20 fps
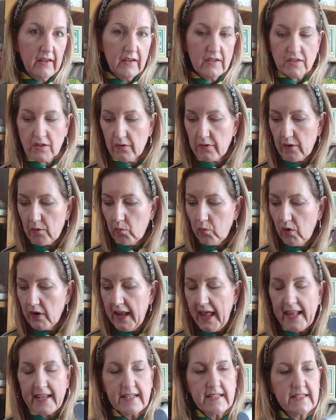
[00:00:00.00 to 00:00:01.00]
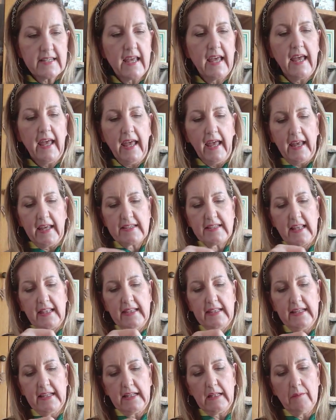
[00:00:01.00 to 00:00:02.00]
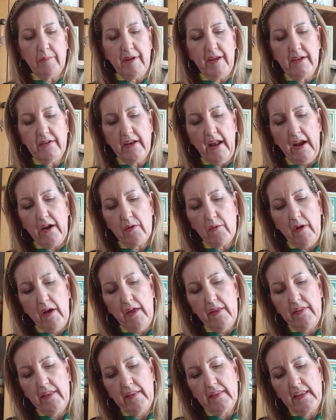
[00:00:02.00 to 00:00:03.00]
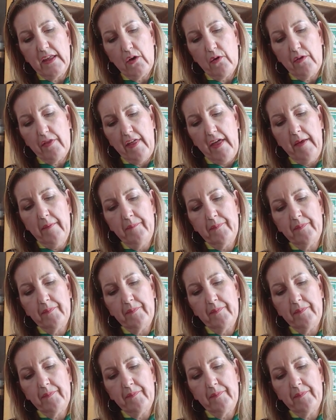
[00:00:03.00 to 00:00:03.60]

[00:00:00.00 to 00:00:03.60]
so that one end is a little bit narrower than the other,